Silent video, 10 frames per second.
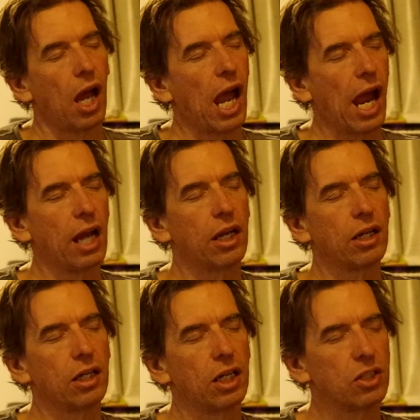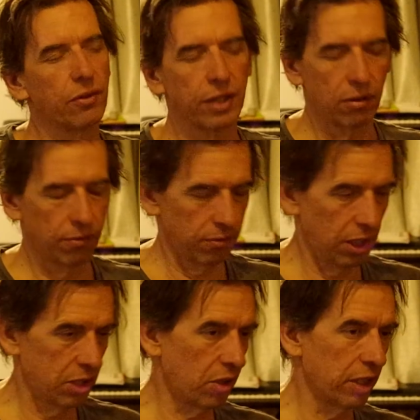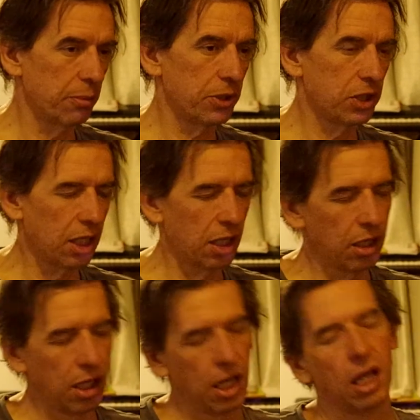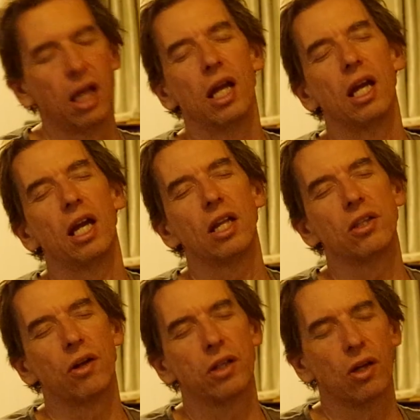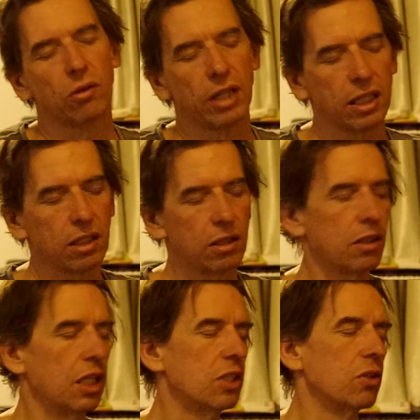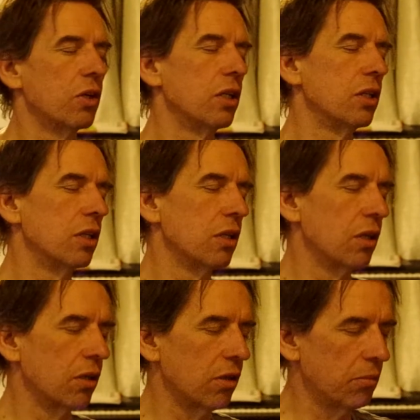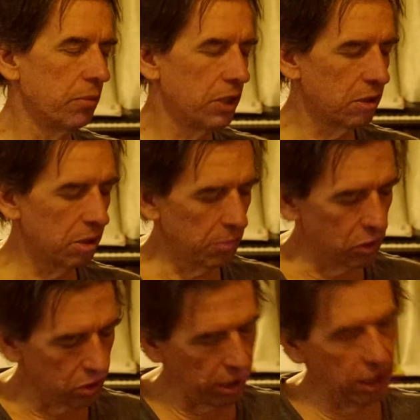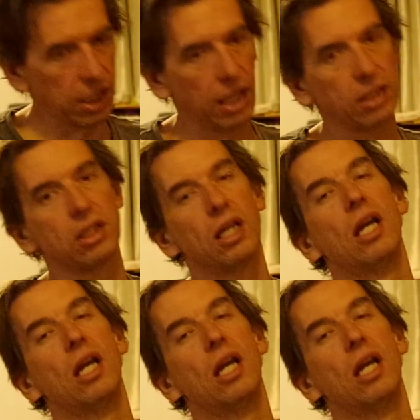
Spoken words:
and it's not there. It's not in the Peshitta, it's not in the Old Latin, it's not in the Byzantine majority text.